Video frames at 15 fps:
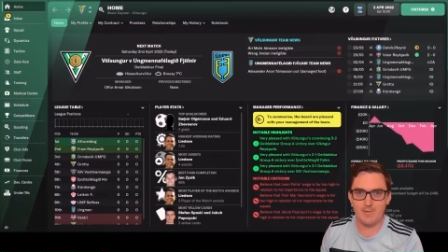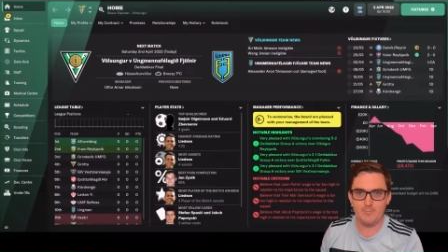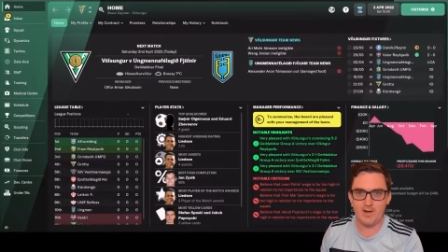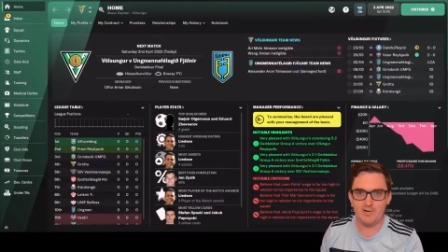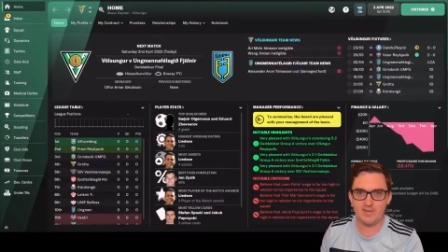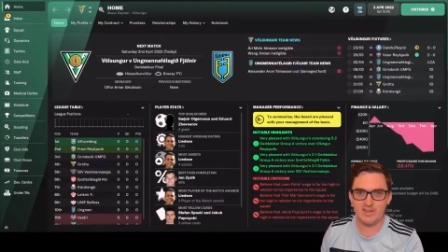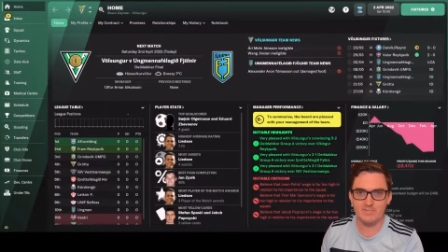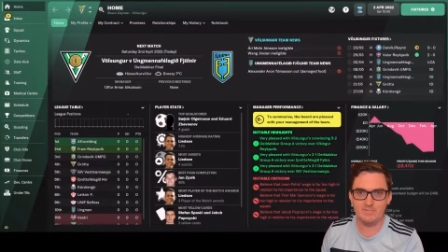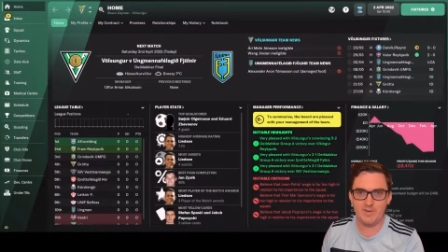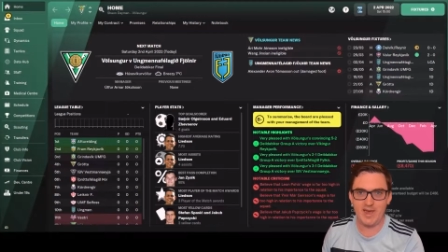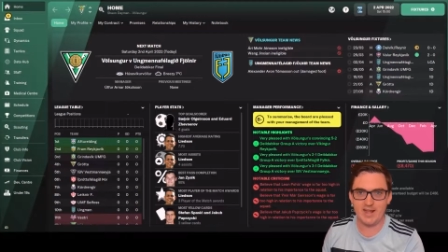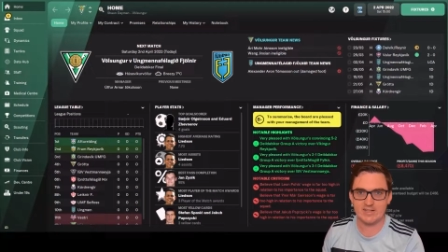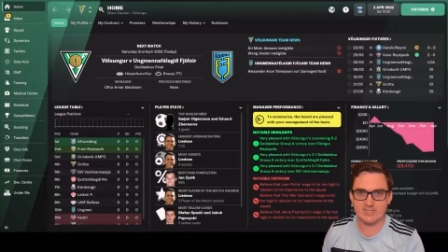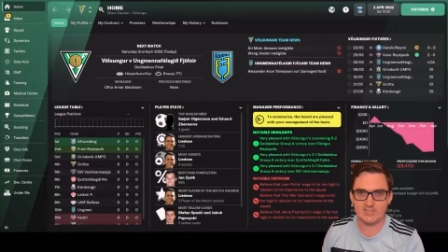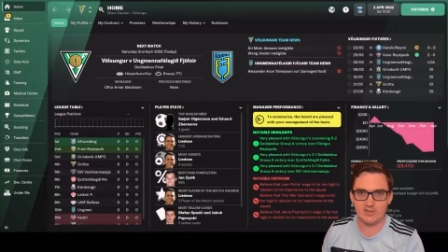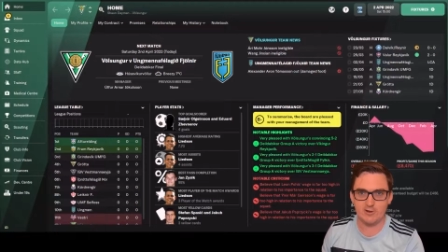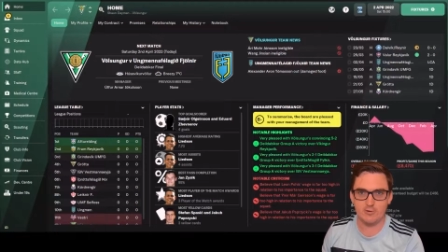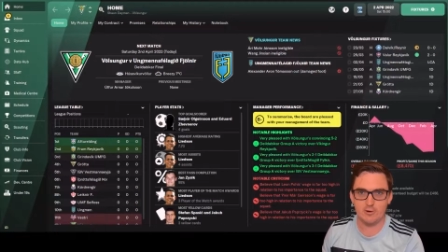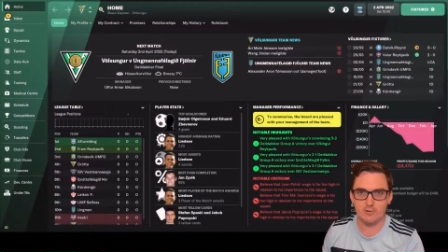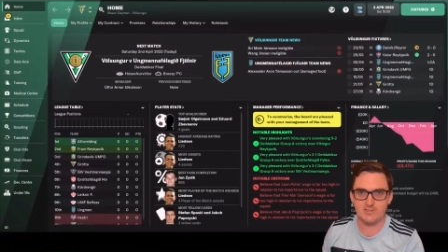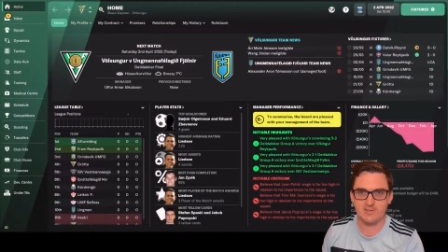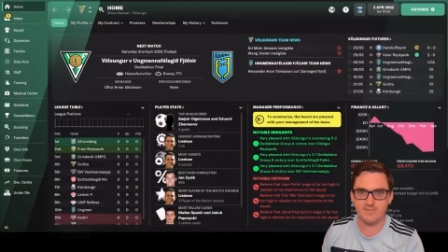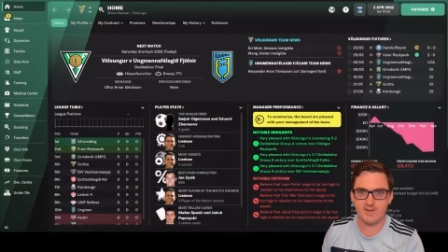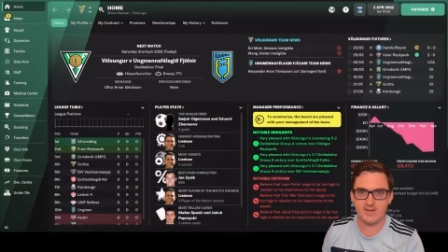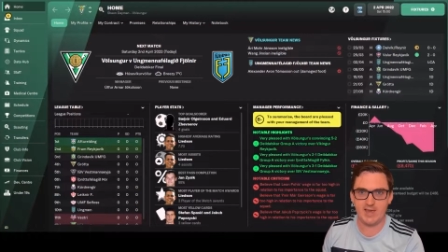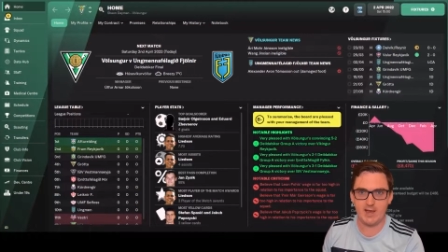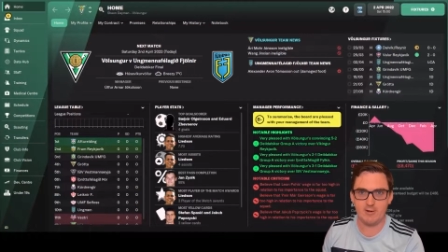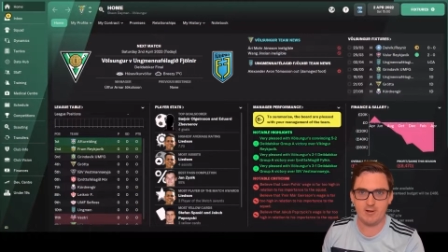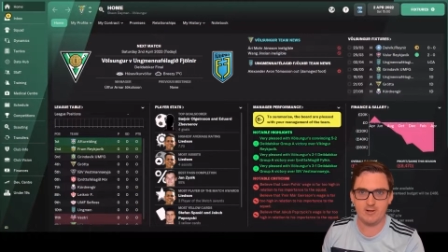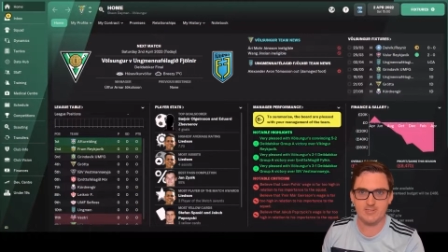and welcome back to Husavik
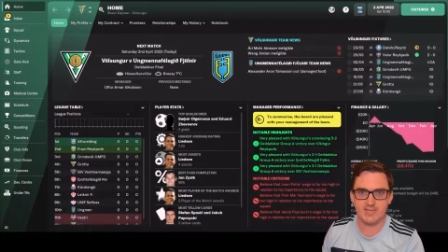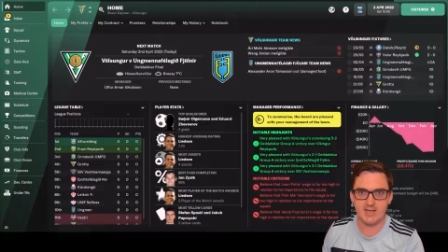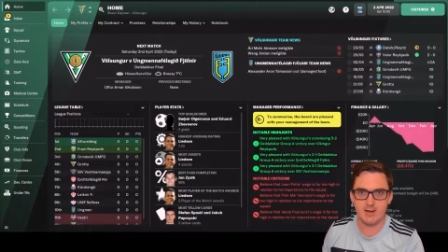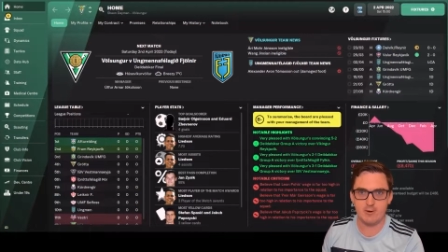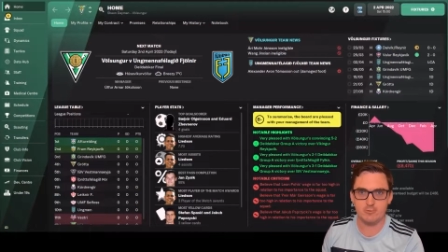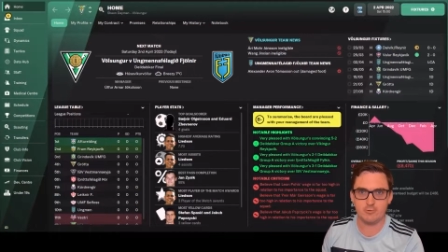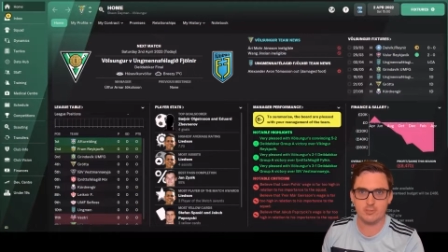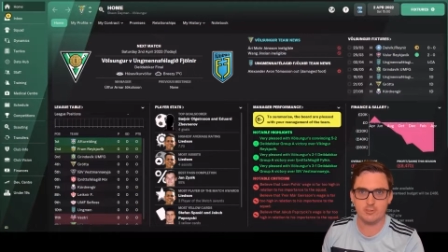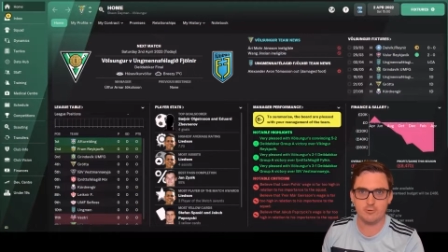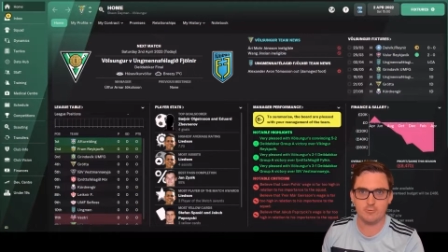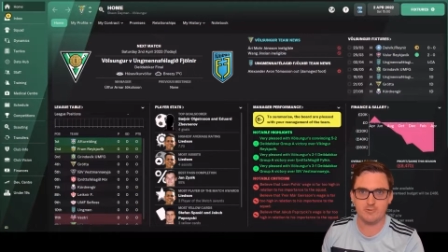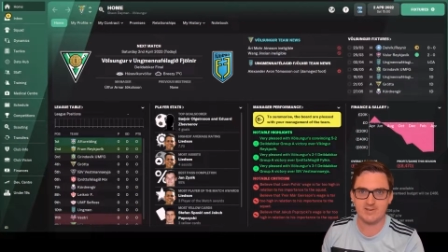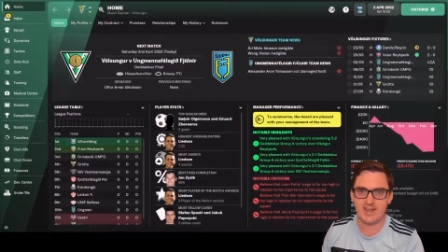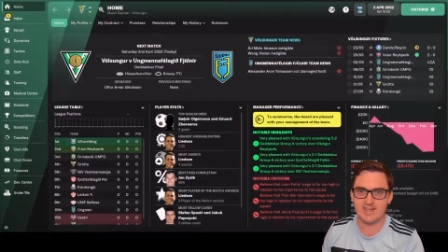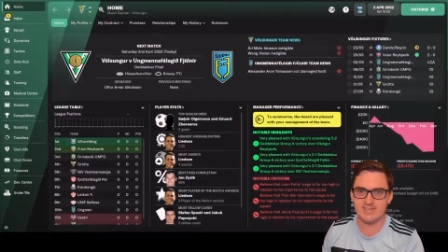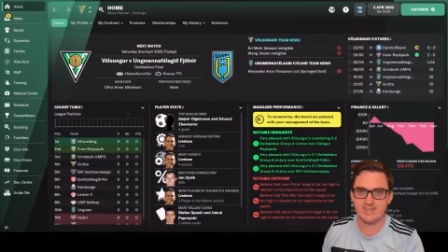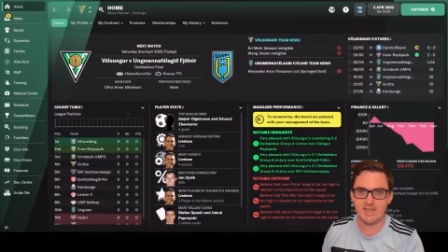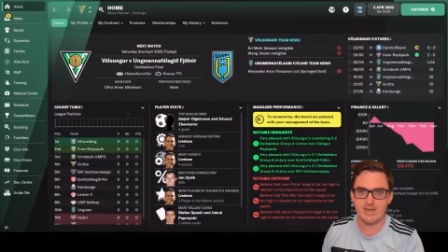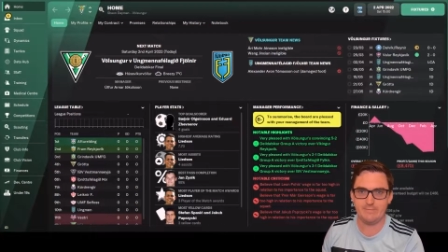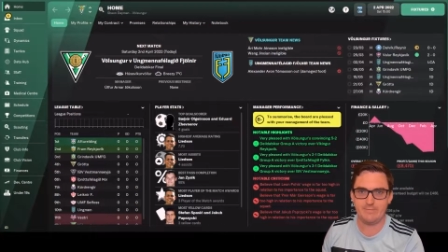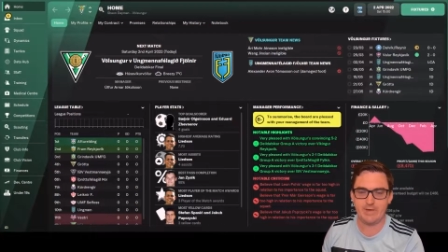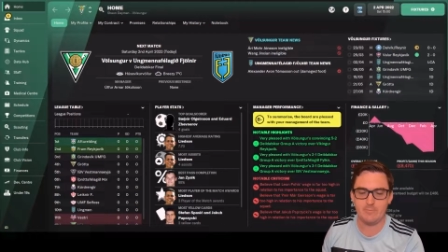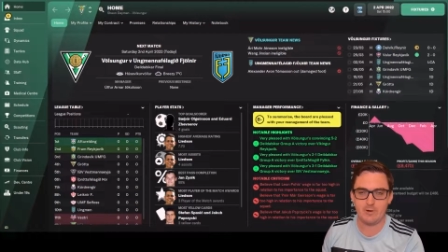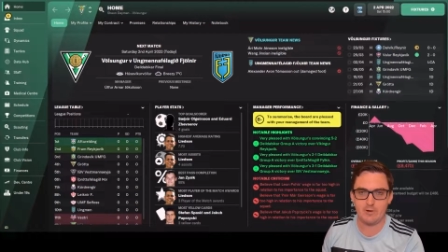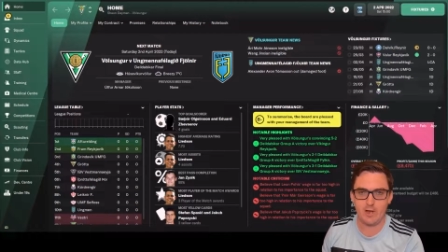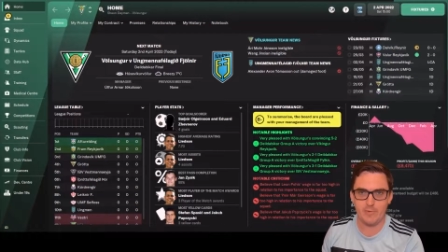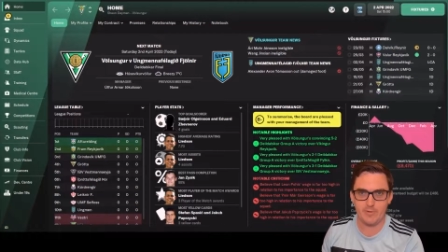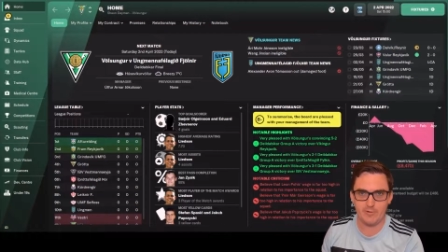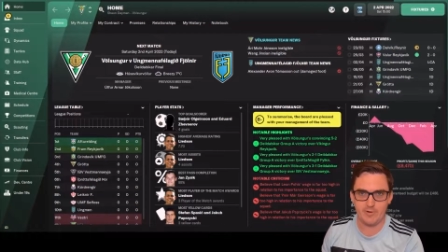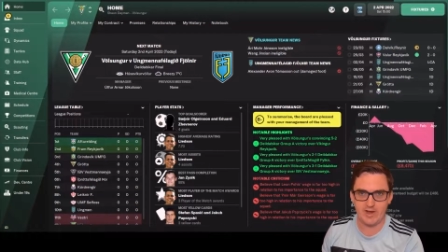Heroes here on Shaun Does FM. I
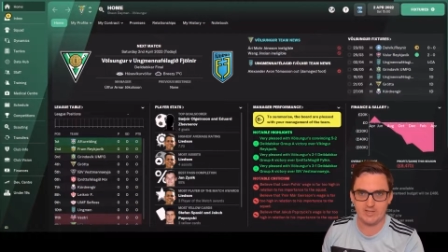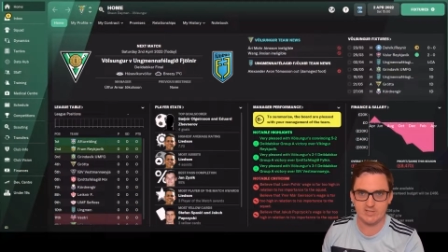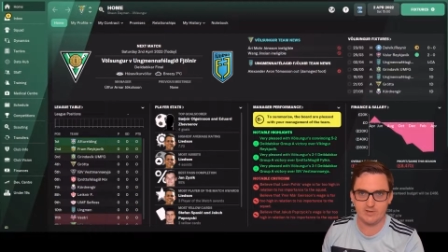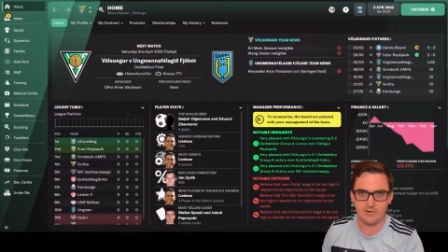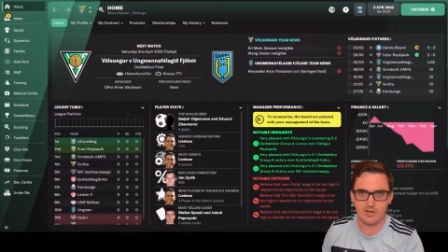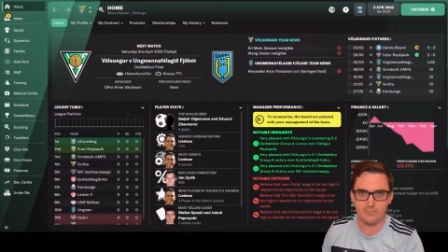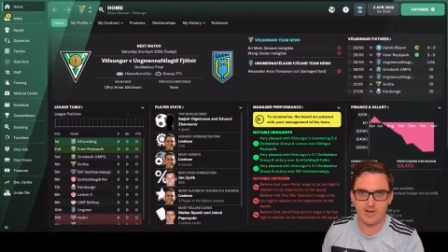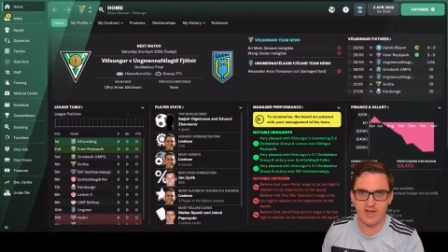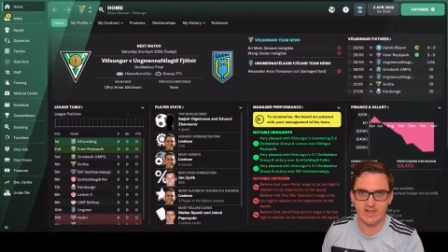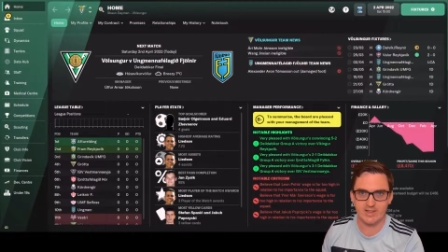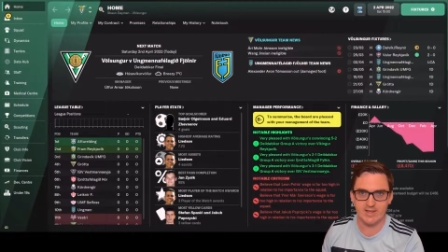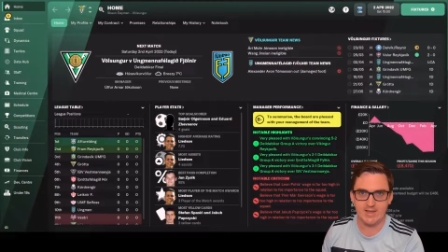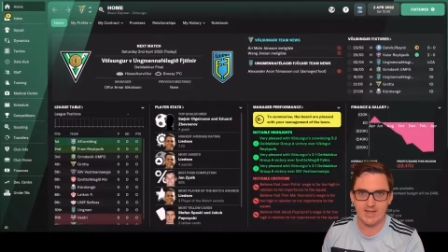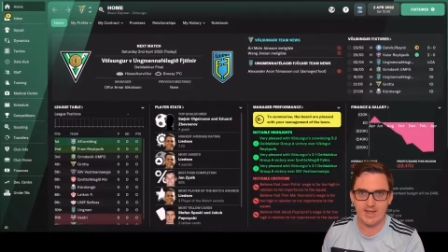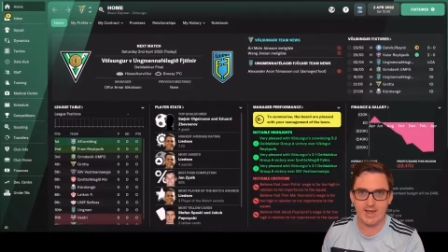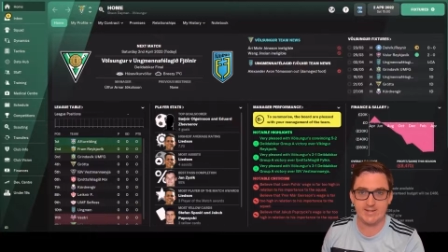hope you are doing well.